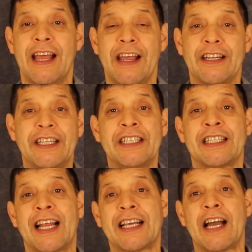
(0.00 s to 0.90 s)

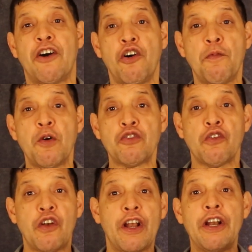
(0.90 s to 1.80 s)
it's like a whole bunch
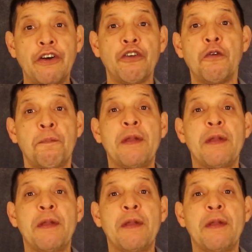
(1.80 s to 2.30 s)
of little